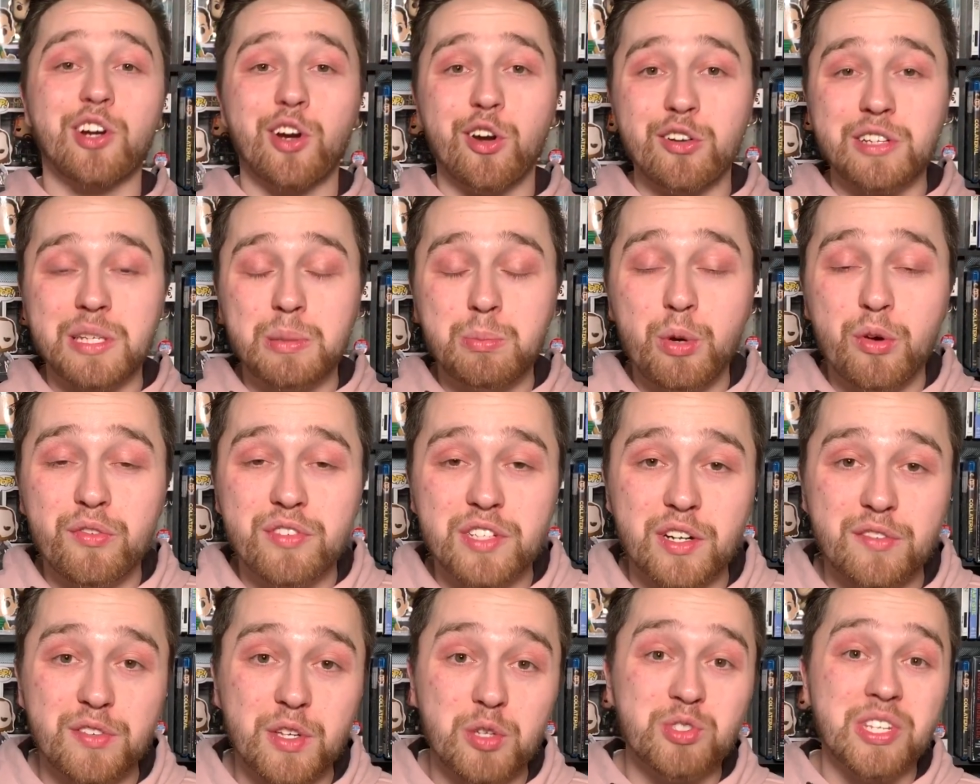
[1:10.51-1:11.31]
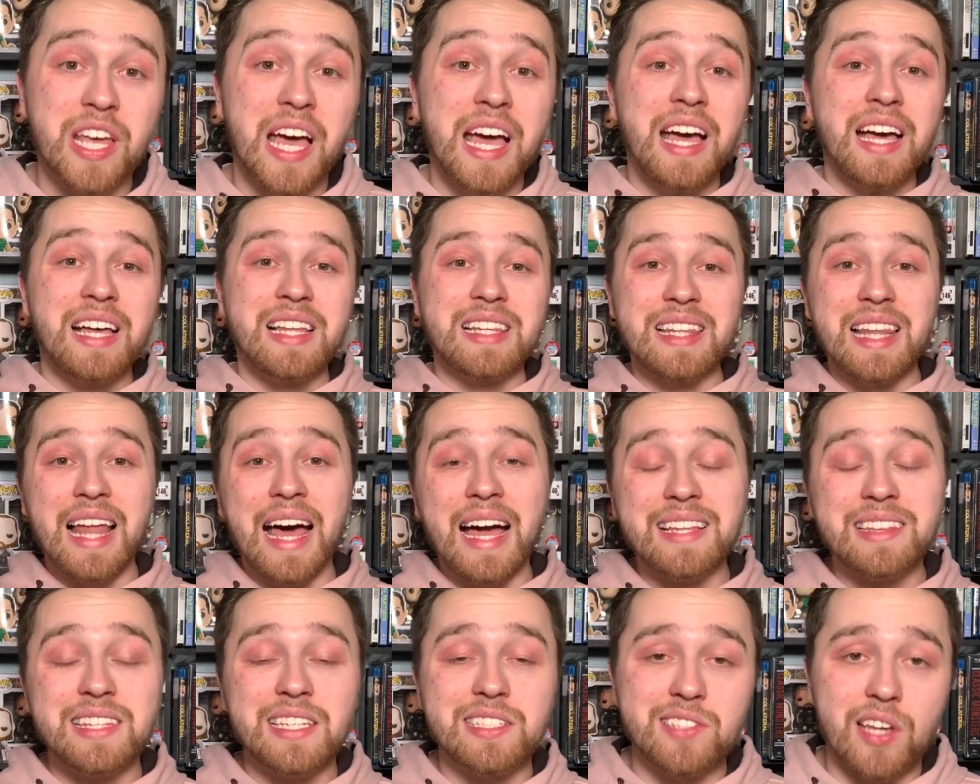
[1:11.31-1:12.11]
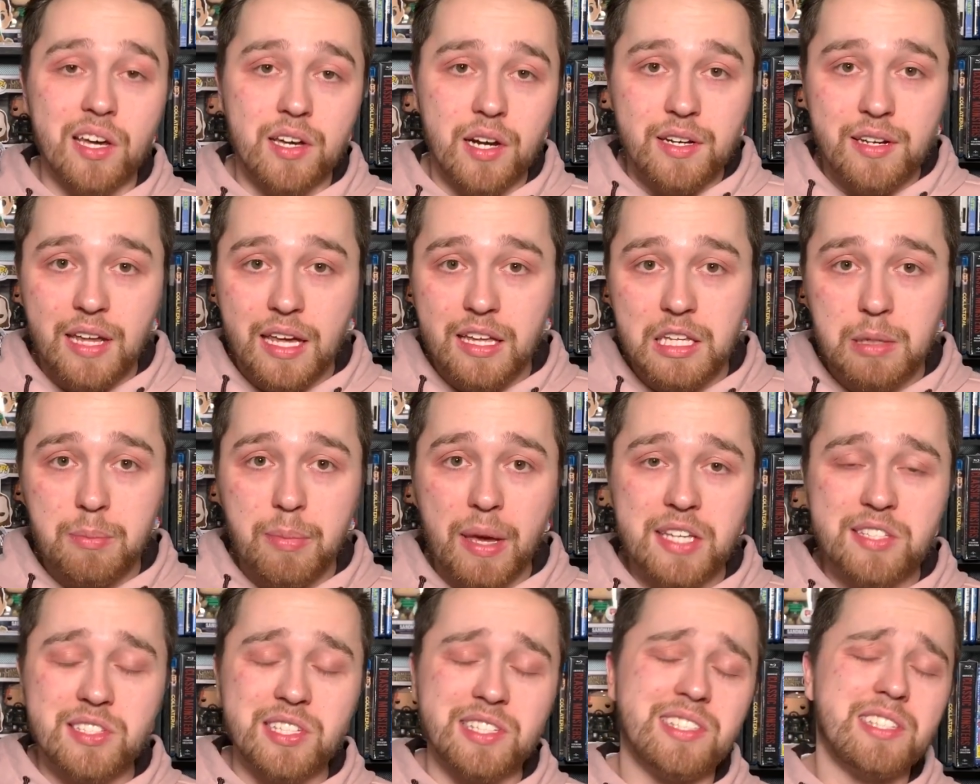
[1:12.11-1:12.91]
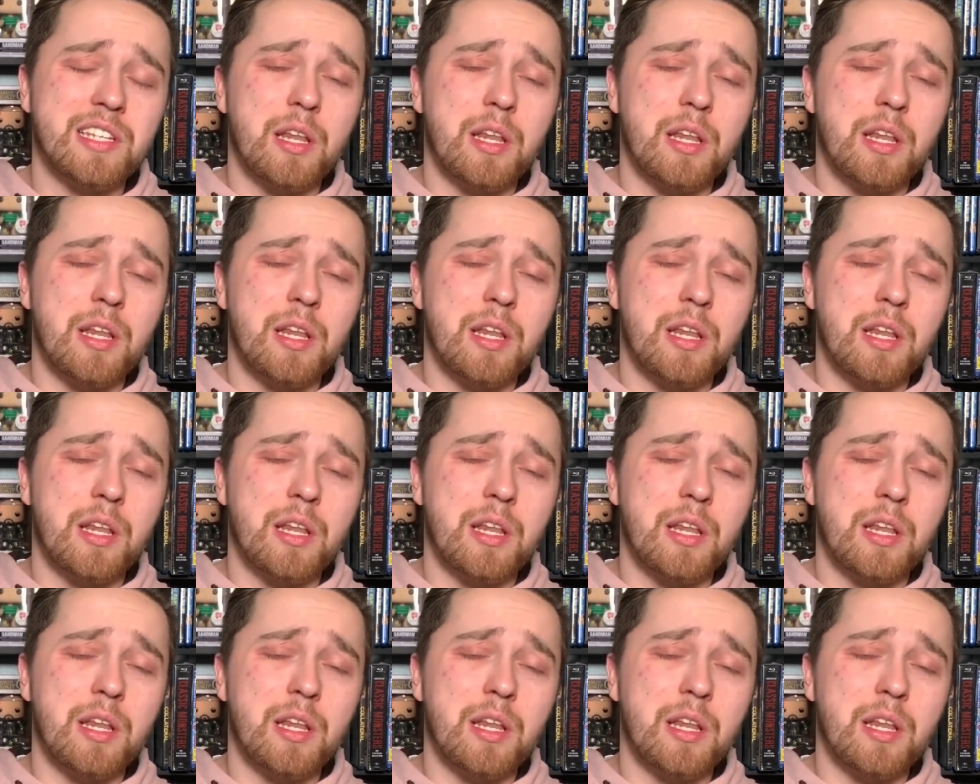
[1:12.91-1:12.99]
early movie reviews like this on a daily basis.